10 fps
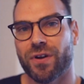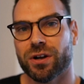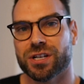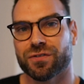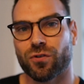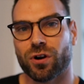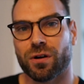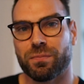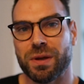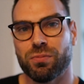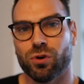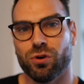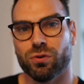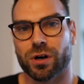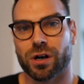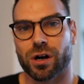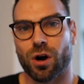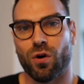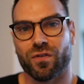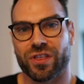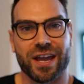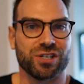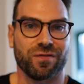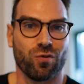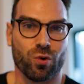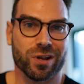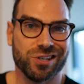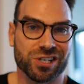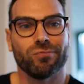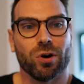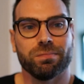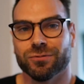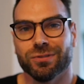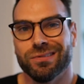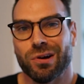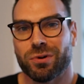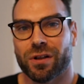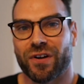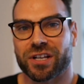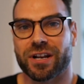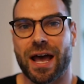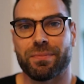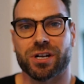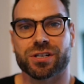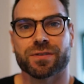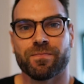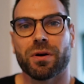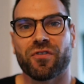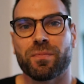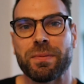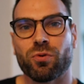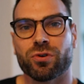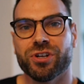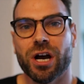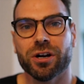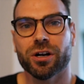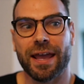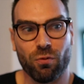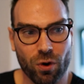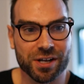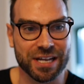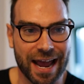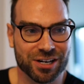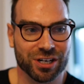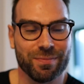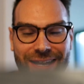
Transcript: found is for people who were over the age of 40, just no, no real effect on happiness. But for people who are younger, it was actually